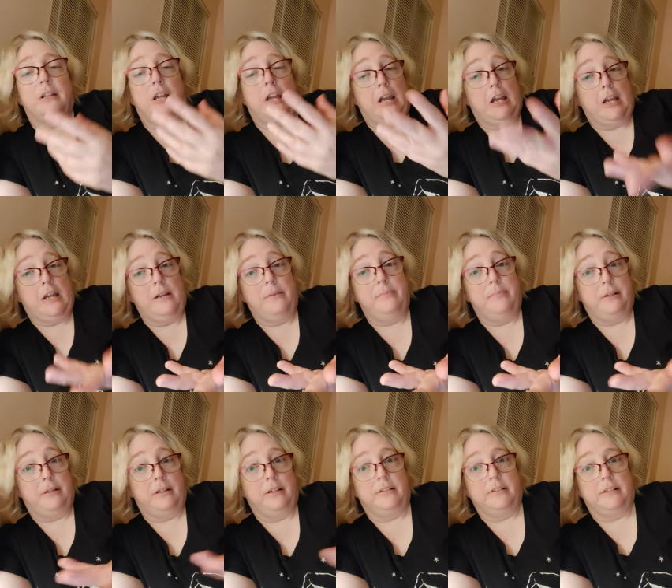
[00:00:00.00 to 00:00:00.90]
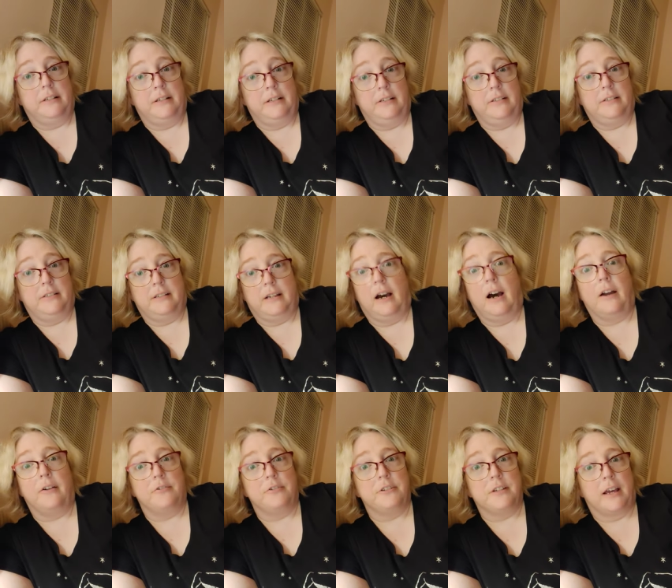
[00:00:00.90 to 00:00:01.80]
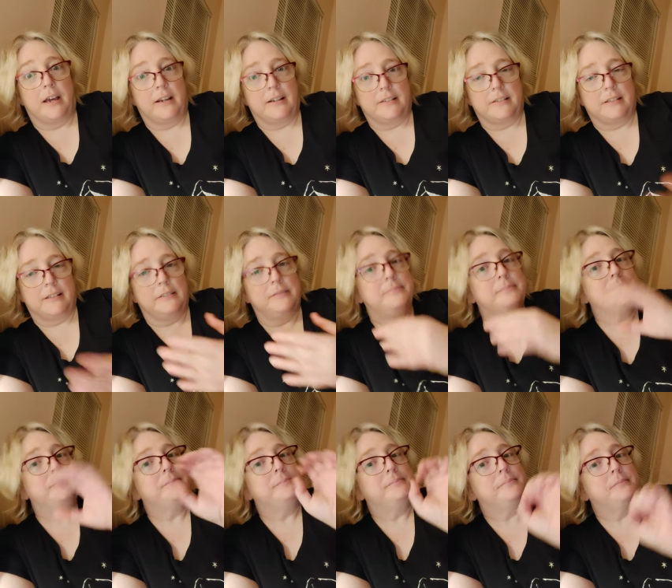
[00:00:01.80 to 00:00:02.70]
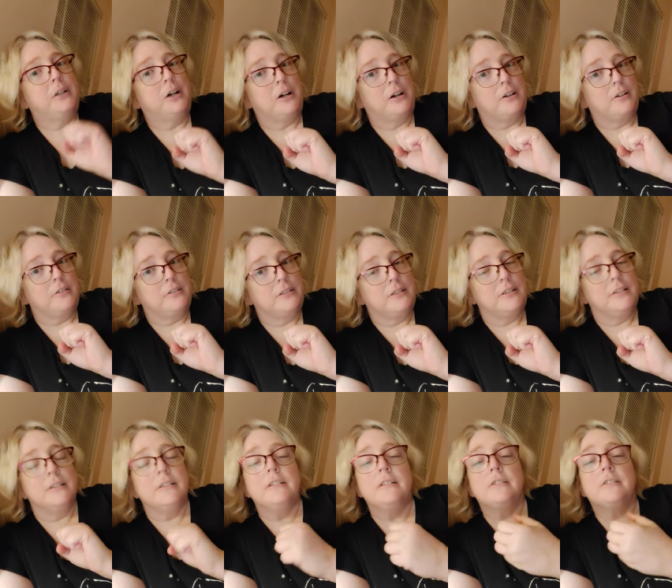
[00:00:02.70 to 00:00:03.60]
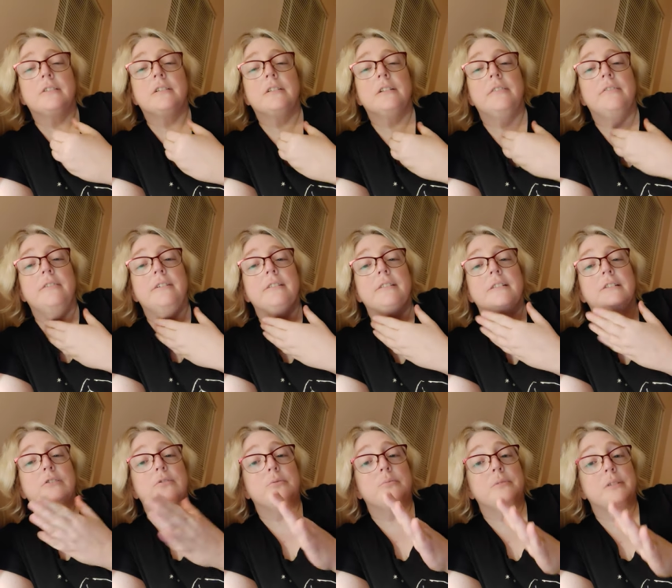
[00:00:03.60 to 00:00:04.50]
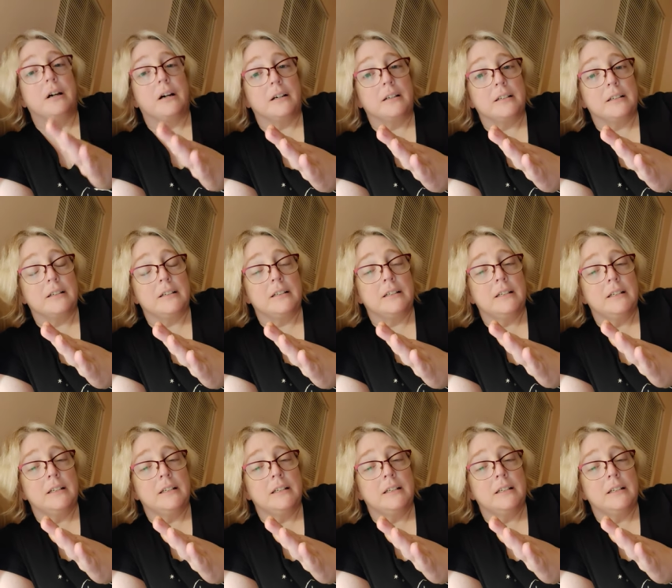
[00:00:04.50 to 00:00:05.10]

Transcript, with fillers: A, because he is Irish accent. Heart. So I love listening to him talk.